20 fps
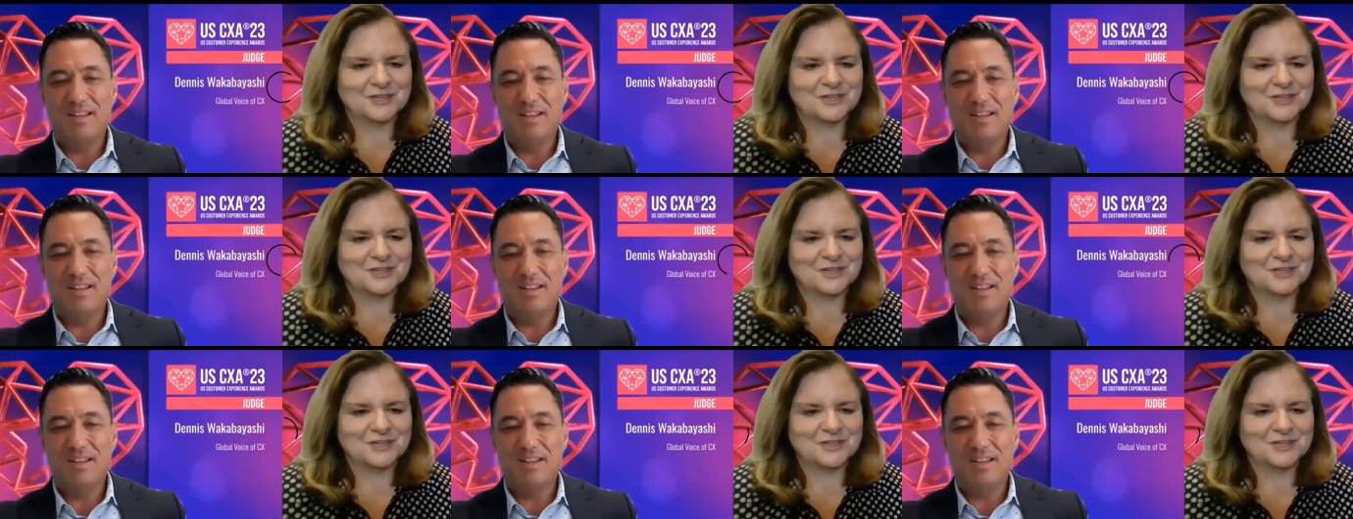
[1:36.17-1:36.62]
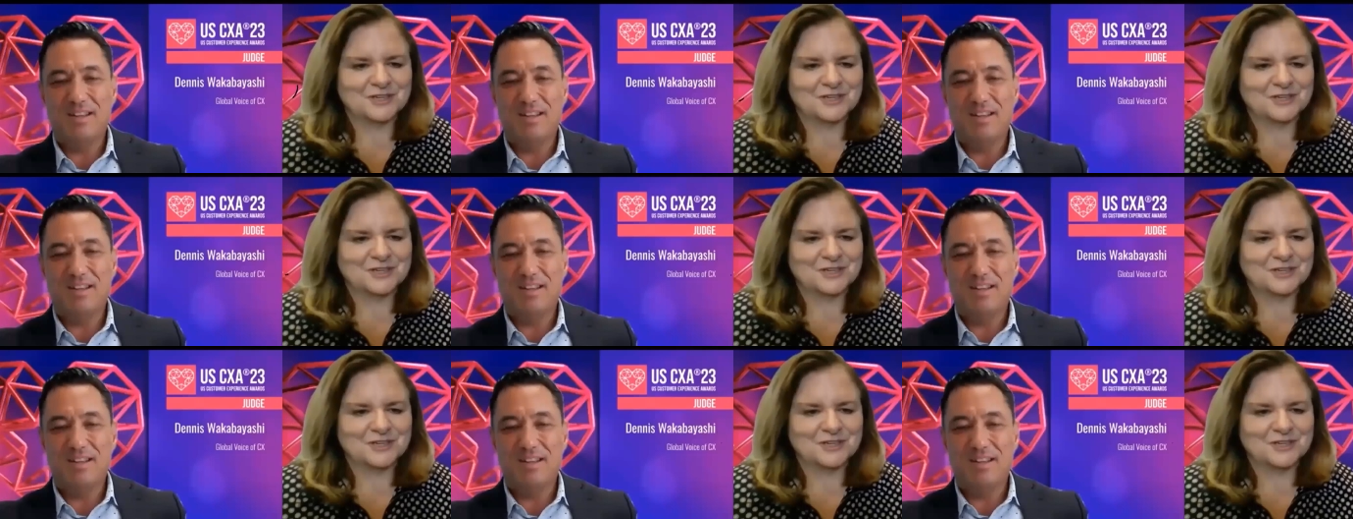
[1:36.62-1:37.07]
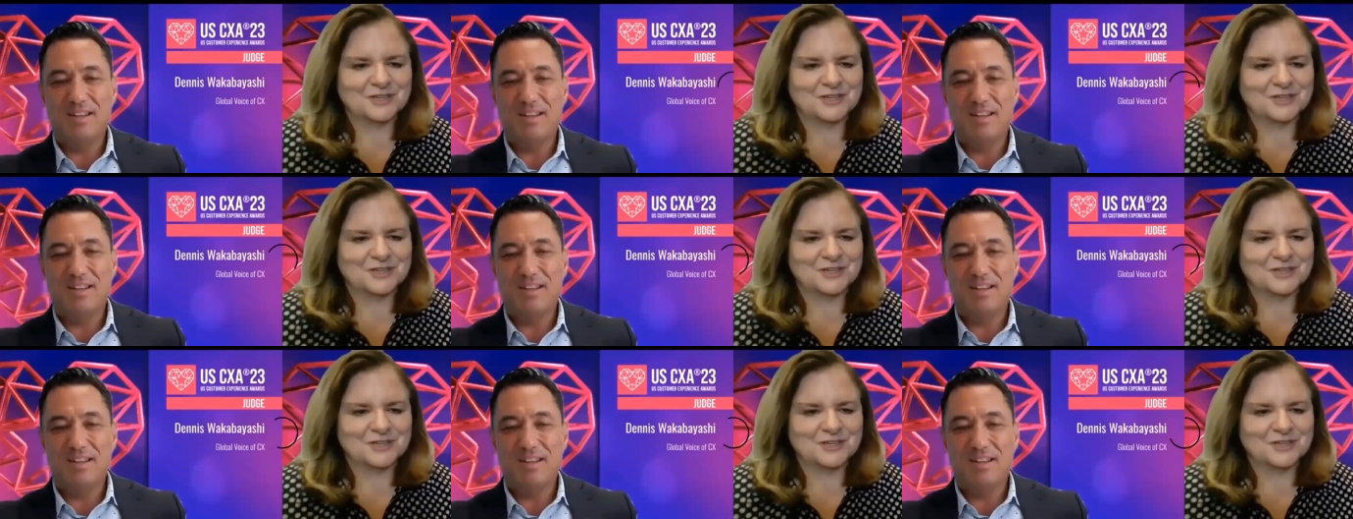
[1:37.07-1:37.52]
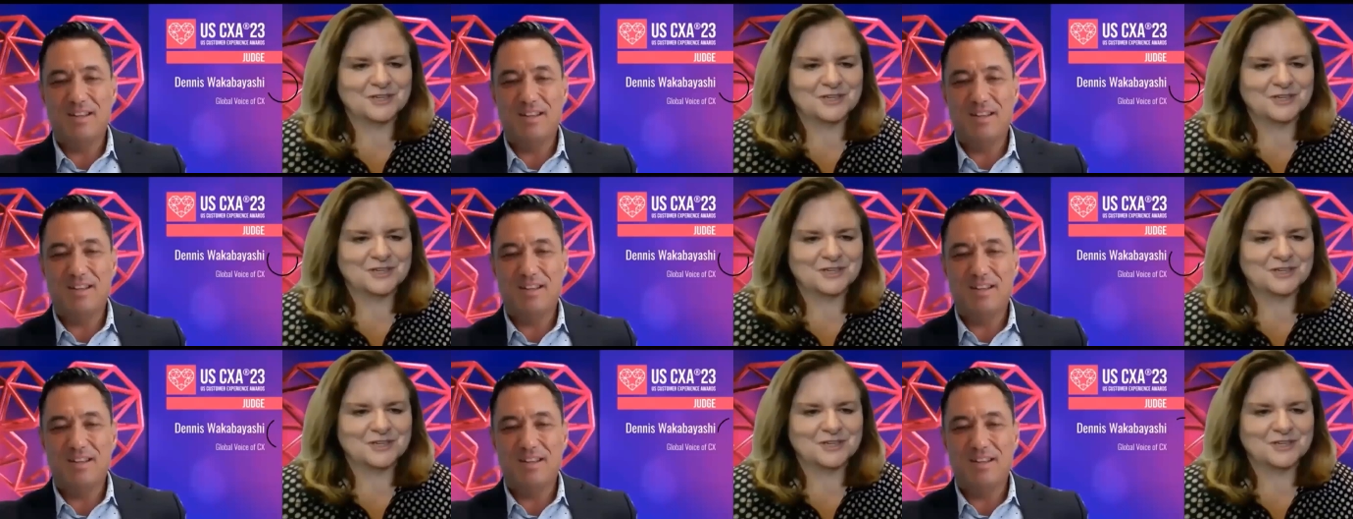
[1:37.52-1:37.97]

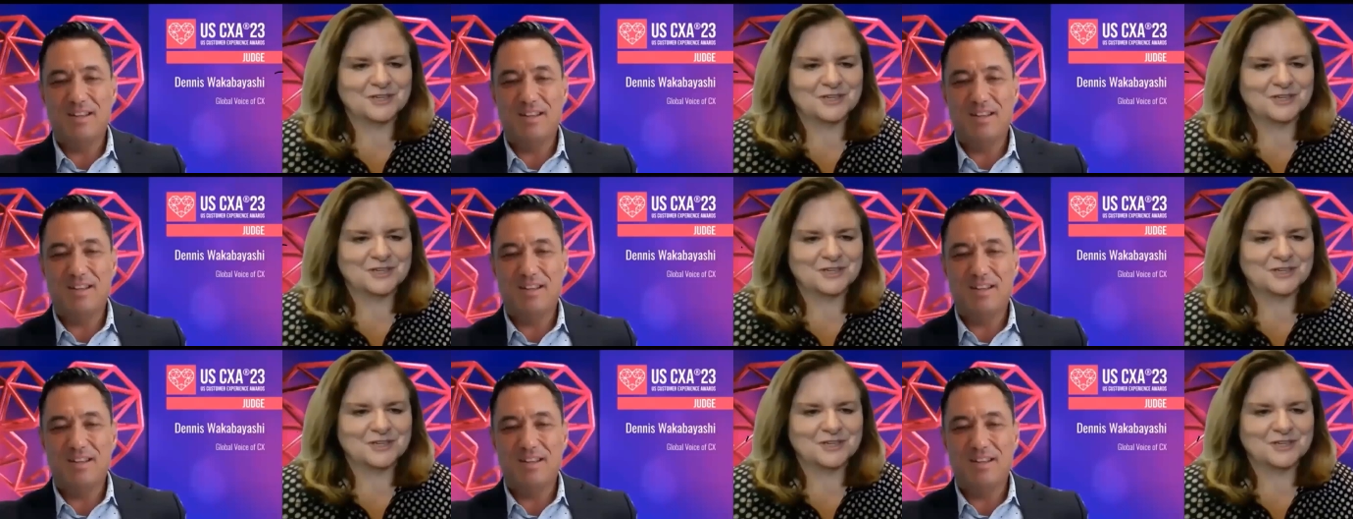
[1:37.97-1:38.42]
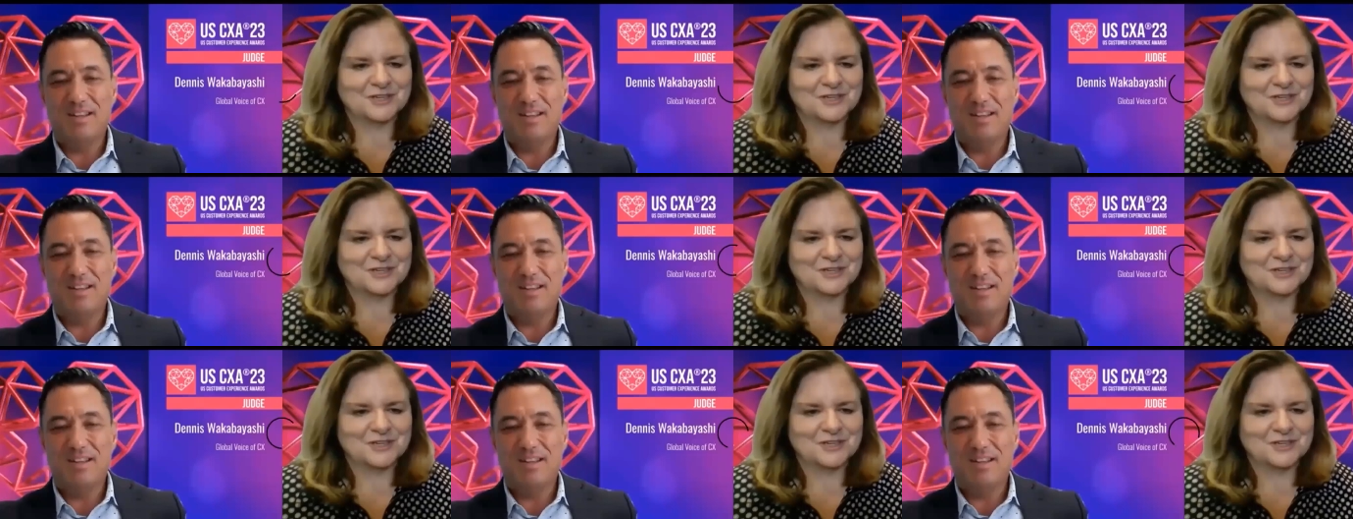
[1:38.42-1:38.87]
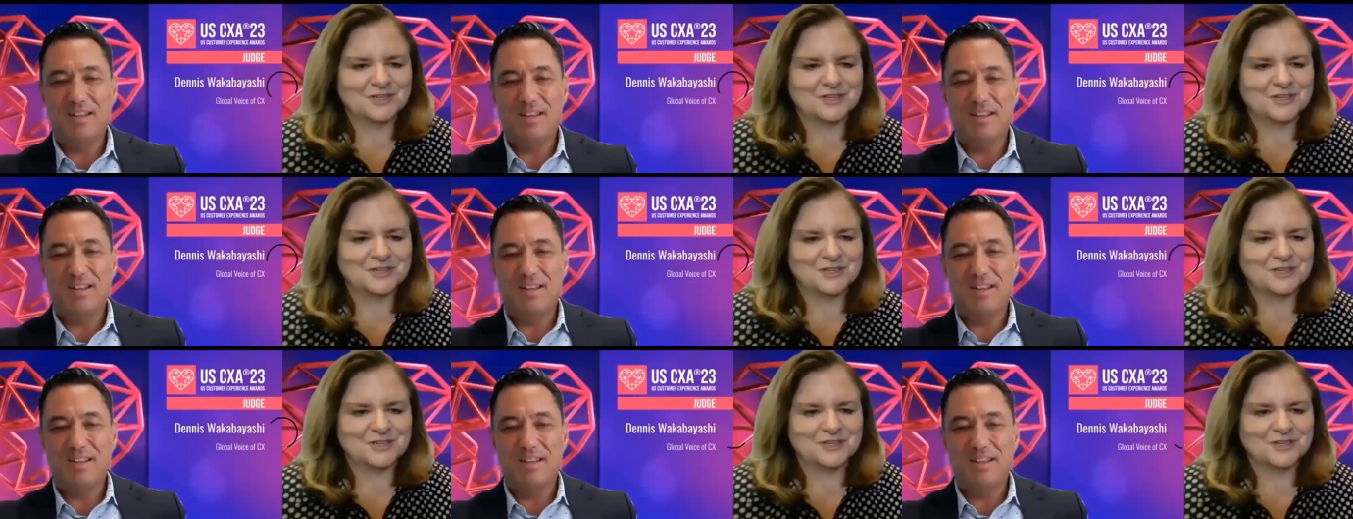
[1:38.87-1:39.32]
(silence)